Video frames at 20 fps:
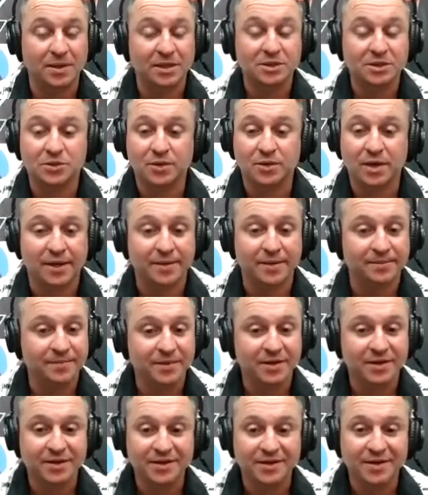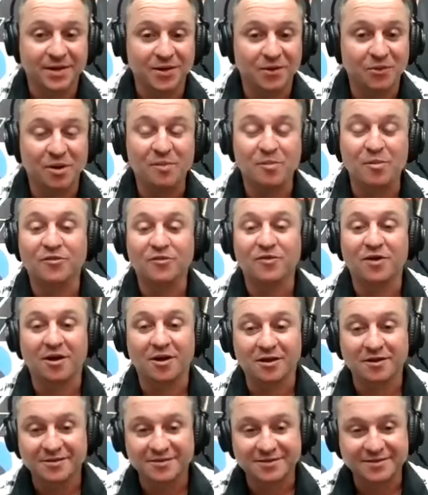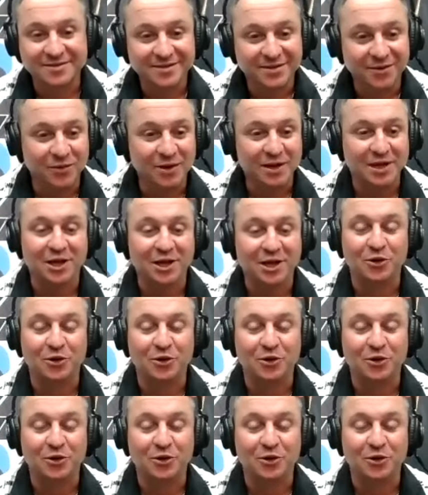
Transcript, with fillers: that's okay. We move yeah. on. We can